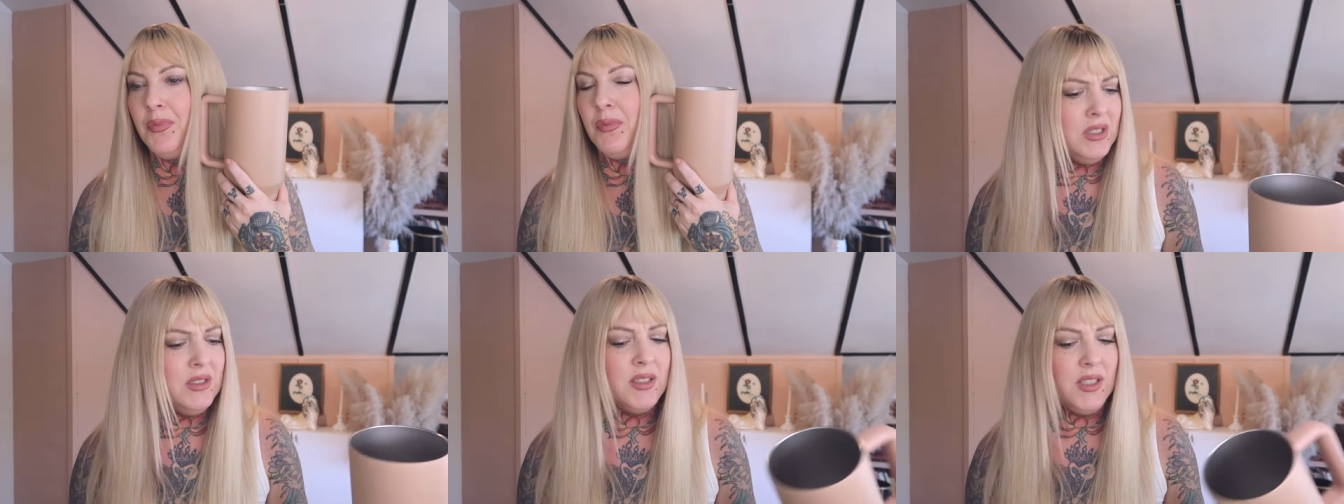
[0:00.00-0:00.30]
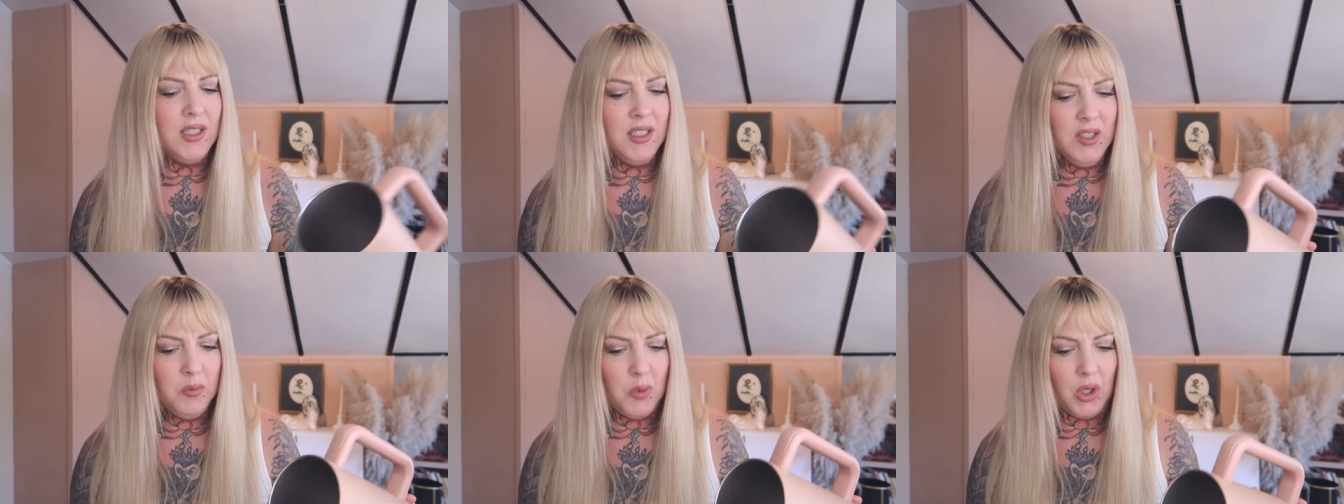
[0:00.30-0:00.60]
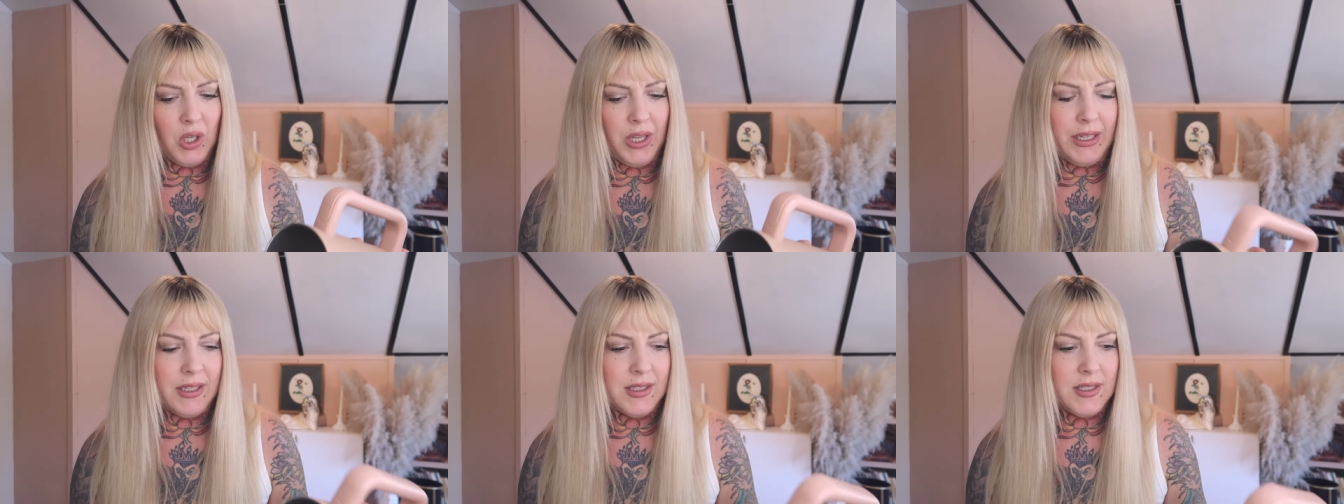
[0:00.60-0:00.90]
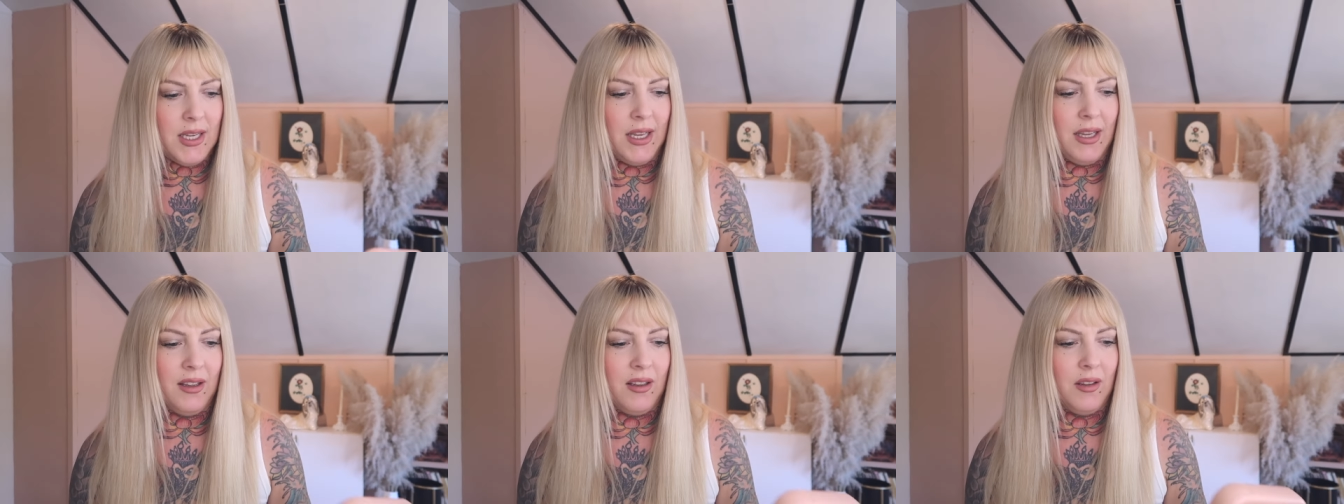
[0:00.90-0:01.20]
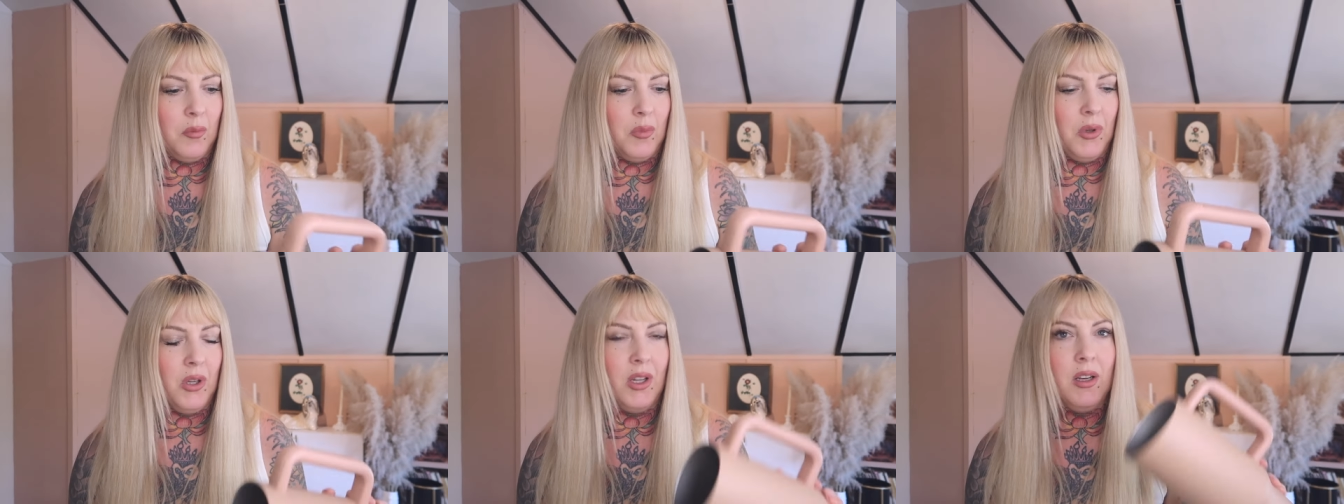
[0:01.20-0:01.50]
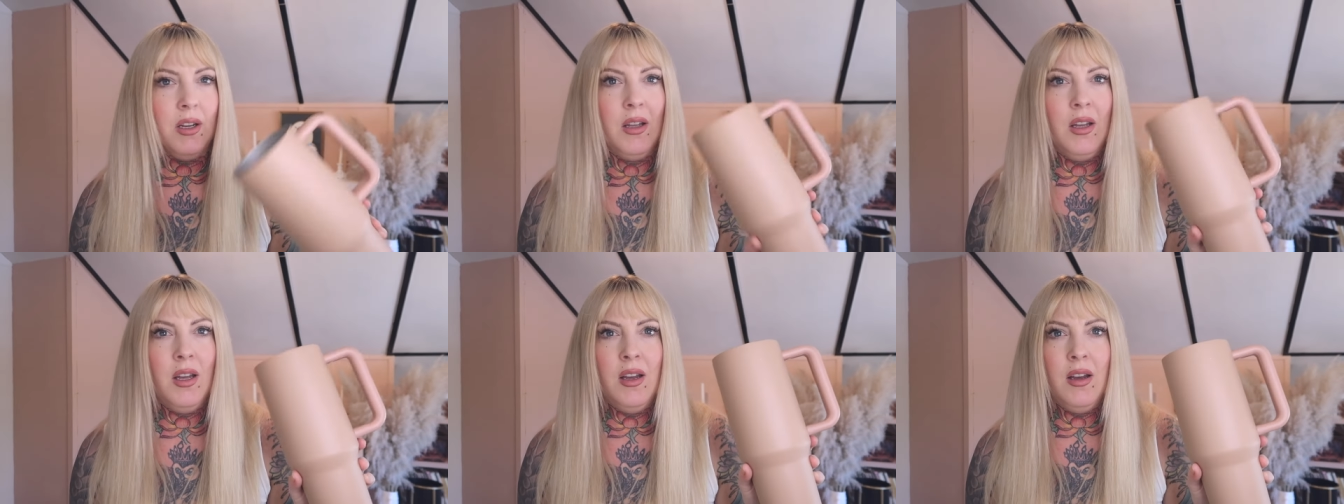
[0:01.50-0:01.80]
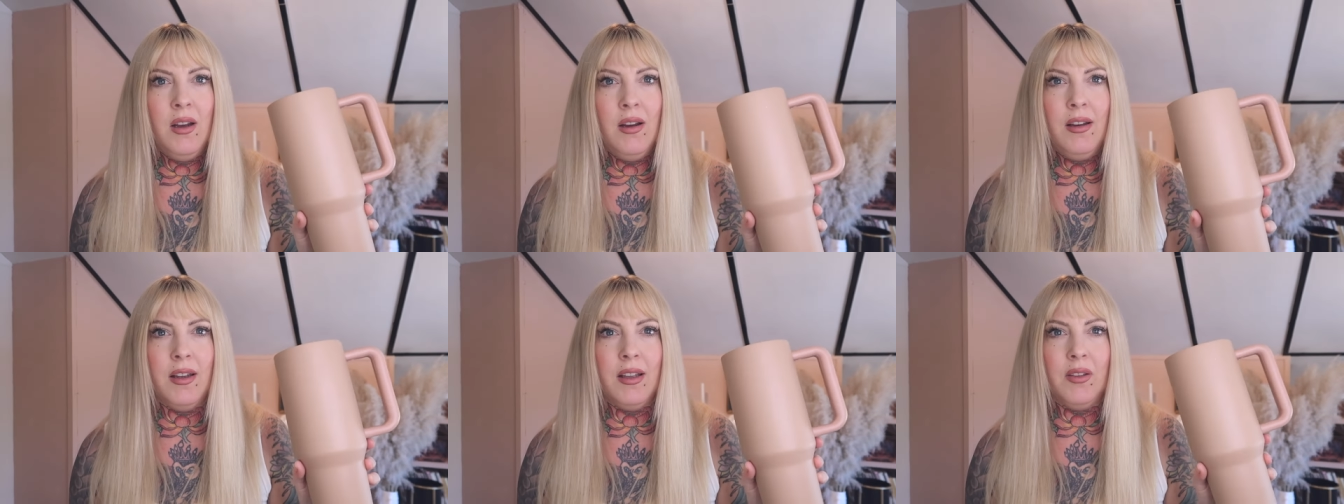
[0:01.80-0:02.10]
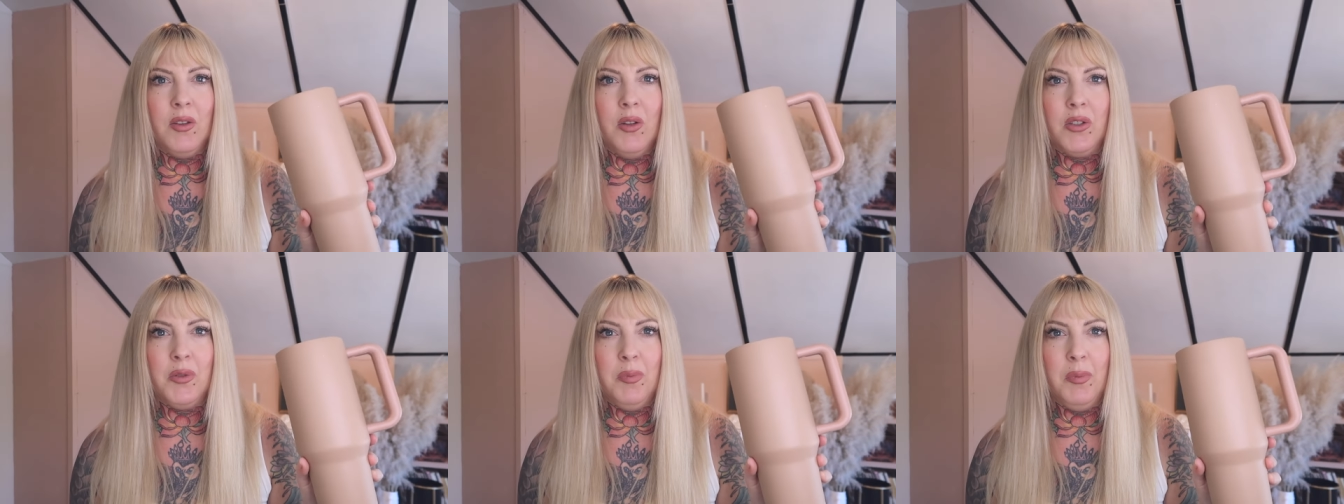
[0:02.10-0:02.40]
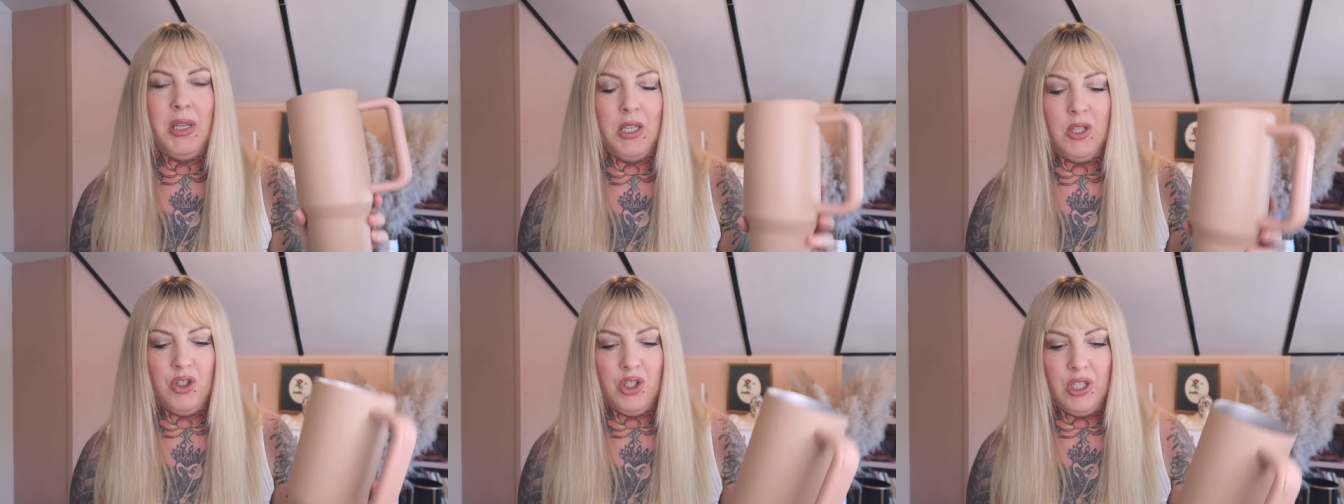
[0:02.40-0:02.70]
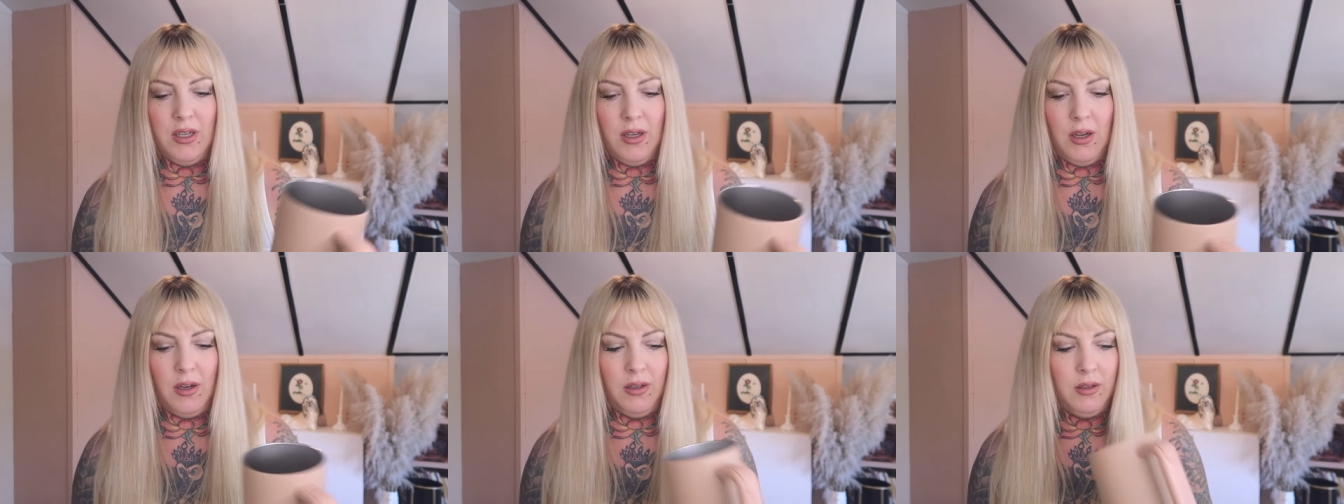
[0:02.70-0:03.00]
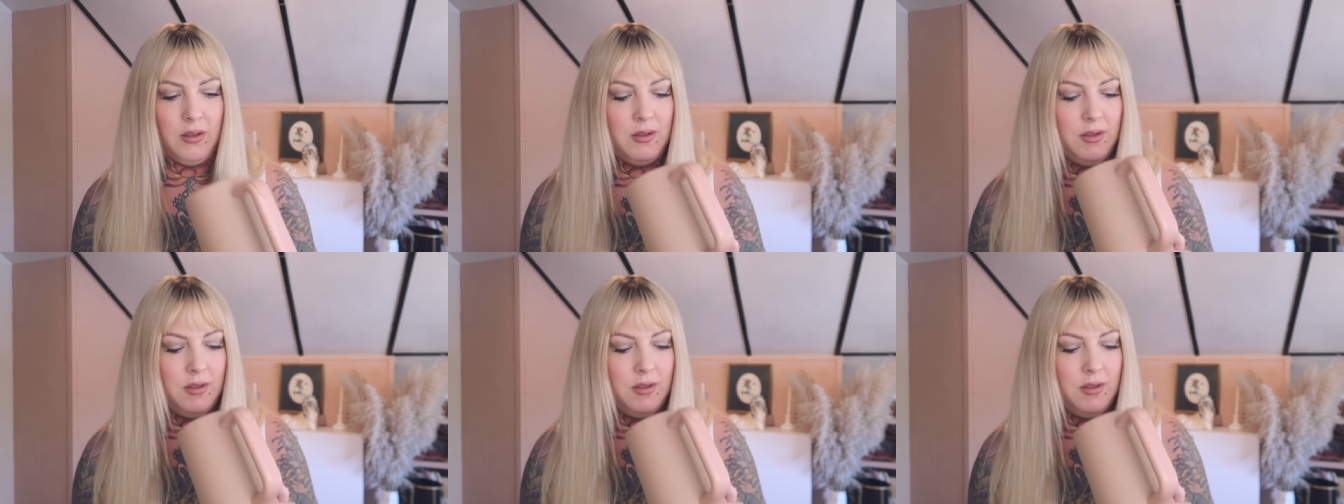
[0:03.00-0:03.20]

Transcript: It's kind of more like a tan, but it looked peachy on,